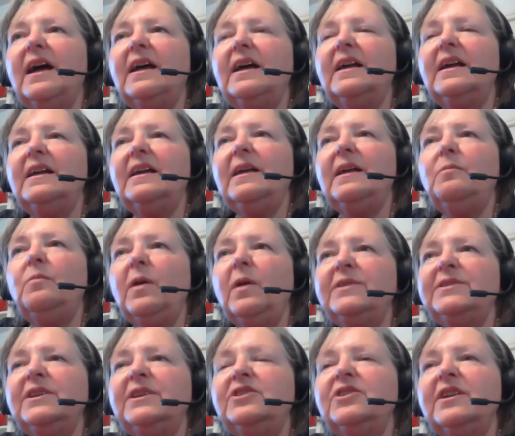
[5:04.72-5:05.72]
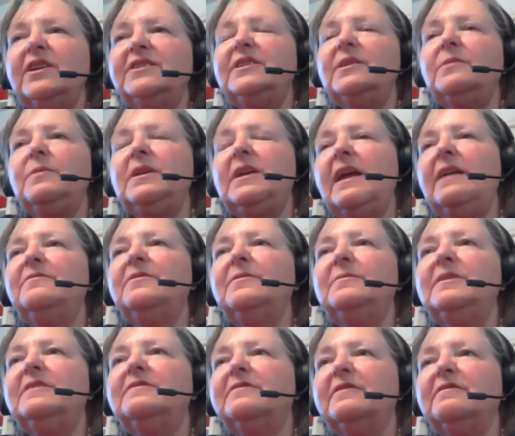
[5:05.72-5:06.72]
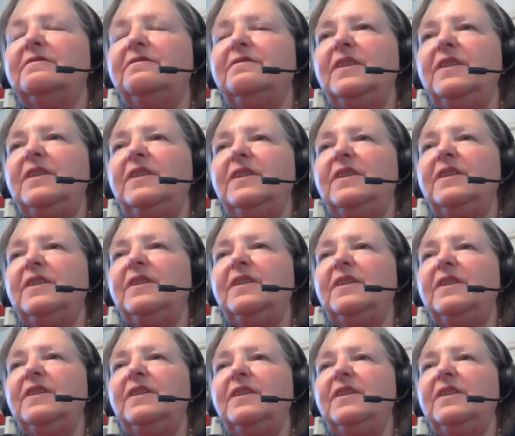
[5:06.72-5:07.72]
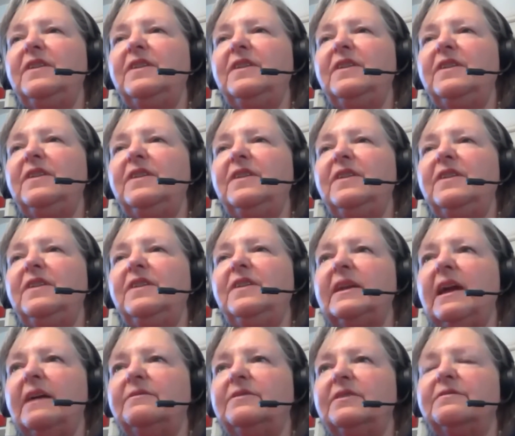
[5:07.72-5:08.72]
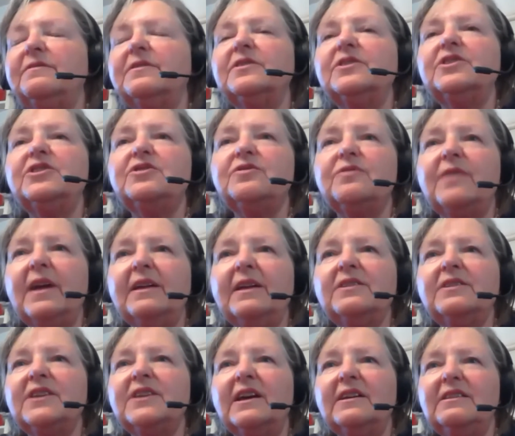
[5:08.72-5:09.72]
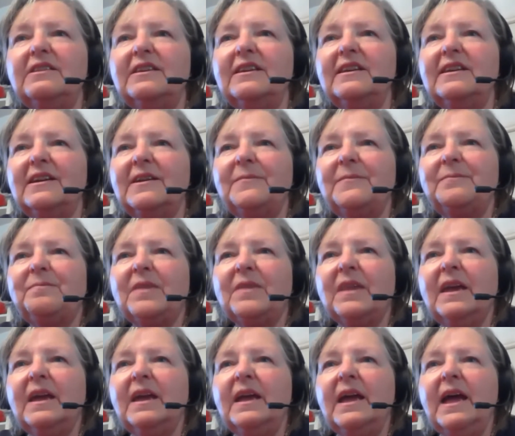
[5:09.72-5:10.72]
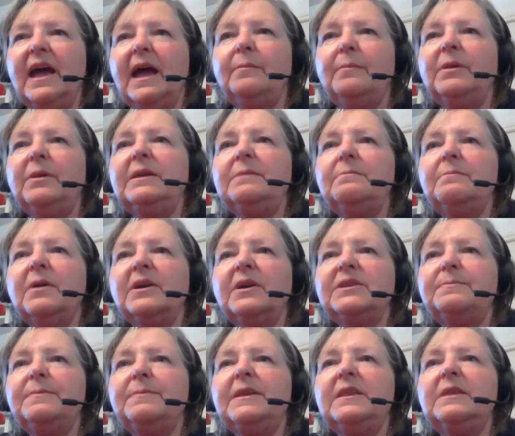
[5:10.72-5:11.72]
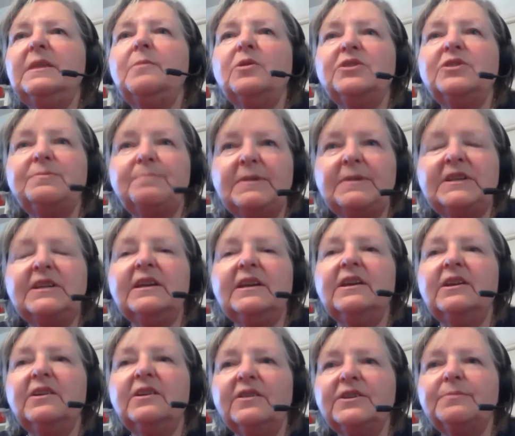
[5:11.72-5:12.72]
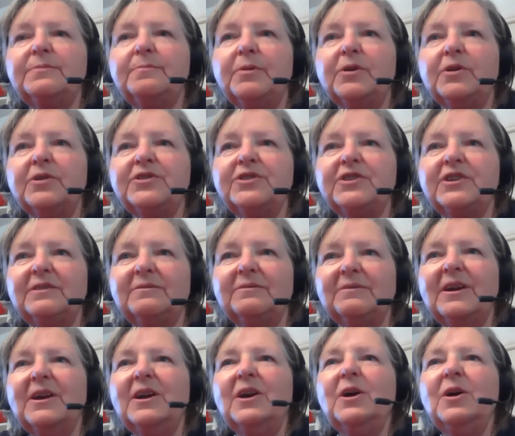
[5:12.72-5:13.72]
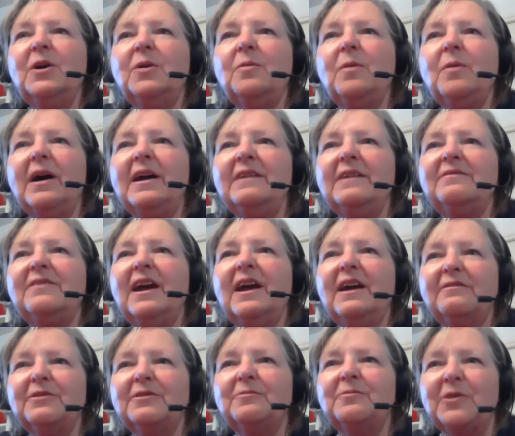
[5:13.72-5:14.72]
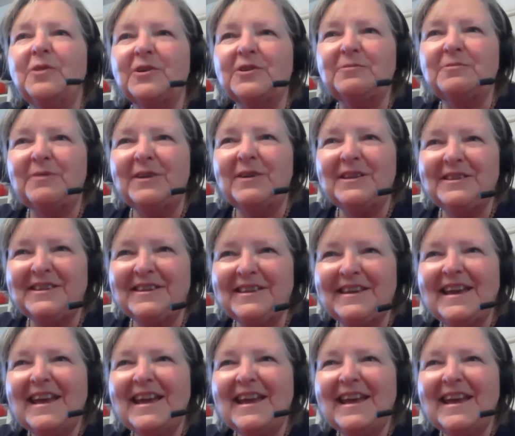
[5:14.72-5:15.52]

it wasn't just that we came from different fields, it's also that we really have different strengths, I think. Emily must be the most meticulous person who I have ever worked with,